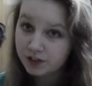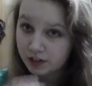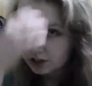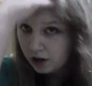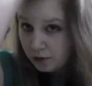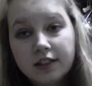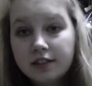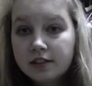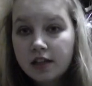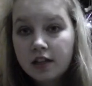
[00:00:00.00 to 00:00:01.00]
So
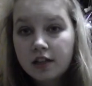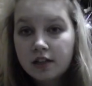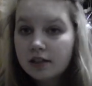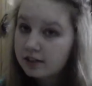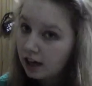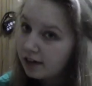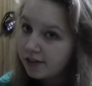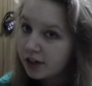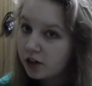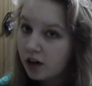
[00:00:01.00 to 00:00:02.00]
this is a side
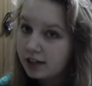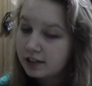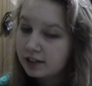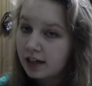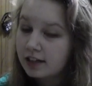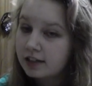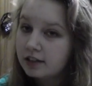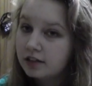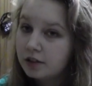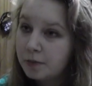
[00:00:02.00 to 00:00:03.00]
video I
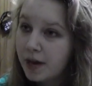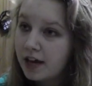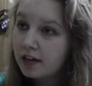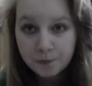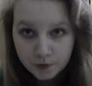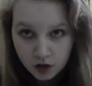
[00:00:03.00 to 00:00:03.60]
decided to make